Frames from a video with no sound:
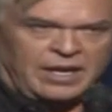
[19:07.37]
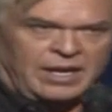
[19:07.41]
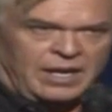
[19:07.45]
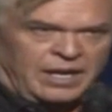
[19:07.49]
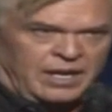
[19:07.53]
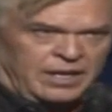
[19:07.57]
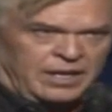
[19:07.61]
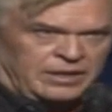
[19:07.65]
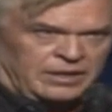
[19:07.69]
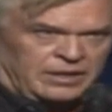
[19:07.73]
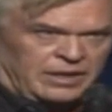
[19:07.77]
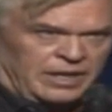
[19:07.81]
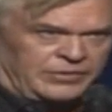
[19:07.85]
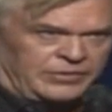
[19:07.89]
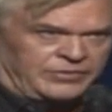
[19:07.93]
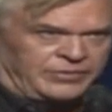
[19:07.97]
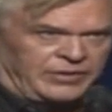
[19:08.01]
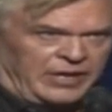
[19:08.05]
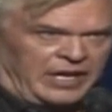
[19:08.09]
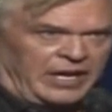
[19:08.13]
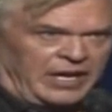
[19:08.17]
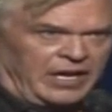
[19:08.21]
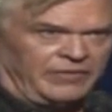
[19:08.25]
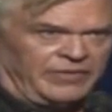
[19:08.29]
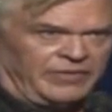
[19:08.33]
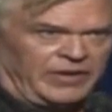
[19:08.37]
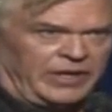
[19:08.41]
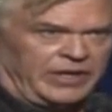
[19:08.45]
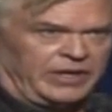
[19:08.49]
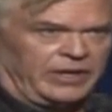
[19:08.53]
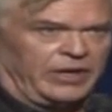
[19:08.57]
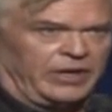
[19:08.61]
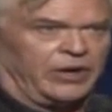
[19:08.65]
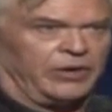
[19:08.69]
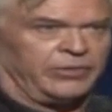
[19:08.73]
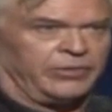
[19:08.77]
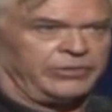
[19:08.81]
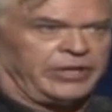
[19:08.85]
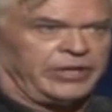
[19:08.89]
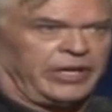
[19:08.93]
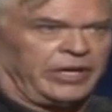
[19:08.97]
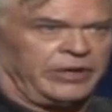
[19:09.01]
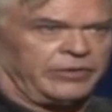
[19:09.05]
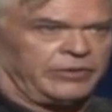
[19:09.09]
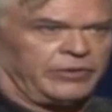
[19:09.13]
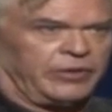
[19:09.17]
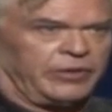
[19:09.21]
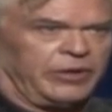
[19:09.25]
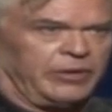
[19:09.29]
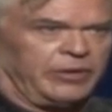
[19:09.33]
Let's say I'm in a hotel
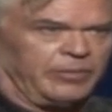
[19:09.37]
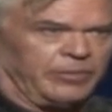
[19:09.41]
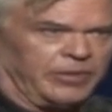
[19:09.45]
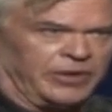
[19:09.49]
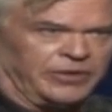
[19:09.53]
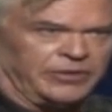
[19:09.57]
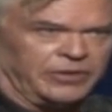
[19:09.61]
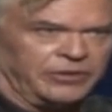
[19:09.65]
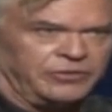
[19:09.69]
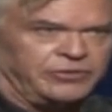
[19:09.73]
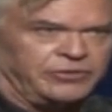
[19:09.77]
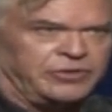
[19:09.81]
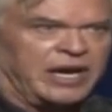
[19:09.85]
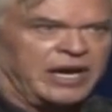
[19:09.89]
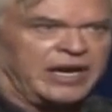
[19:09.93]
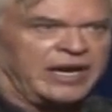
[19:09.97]
room with a chicken.